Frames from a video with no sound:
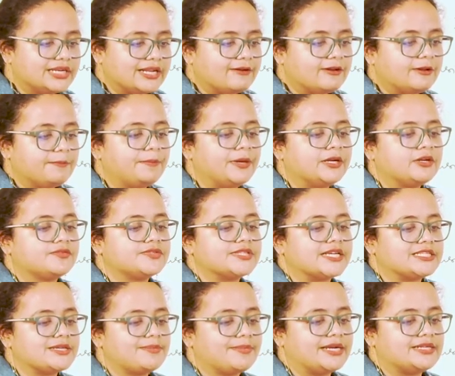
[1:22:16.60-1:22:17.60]
development of
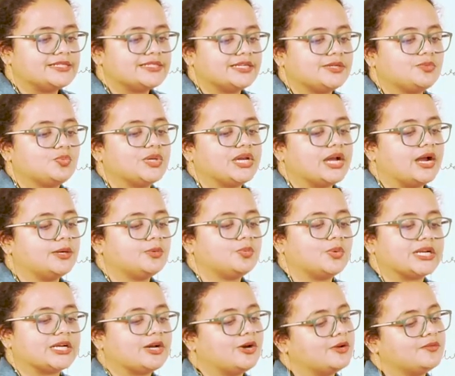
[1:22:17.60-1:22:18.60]
such a mindset, we can't
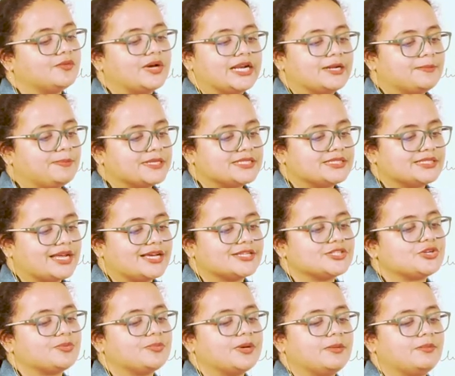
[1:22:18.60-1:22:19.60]
work on Vanaprastha
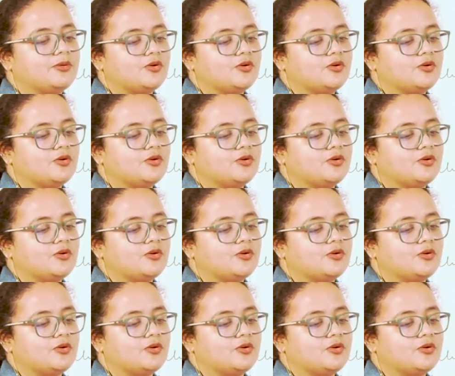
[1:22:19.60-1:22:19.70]
Ashrama,